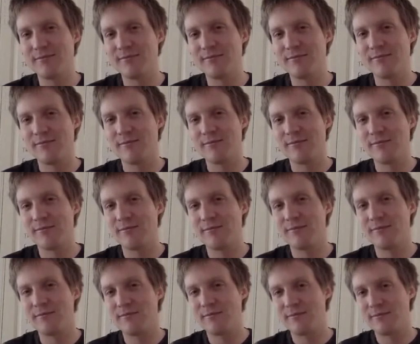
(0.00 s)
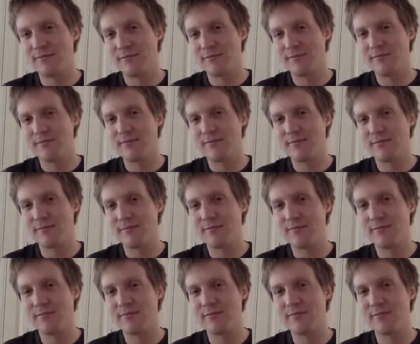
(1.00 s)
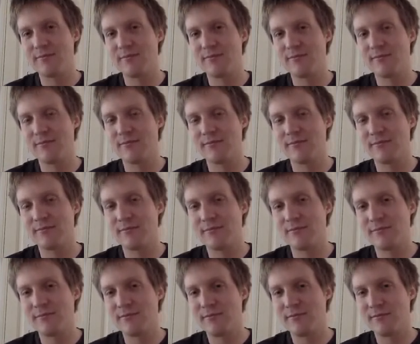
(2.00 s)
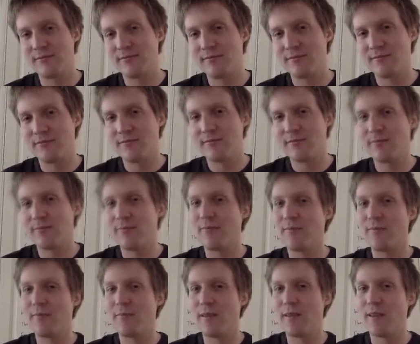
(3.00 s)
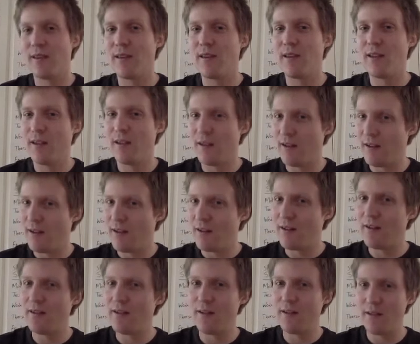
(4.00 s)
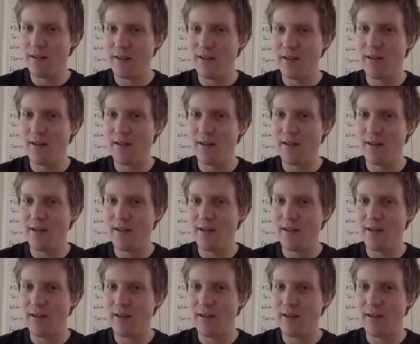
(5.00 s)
The person shown says nothing.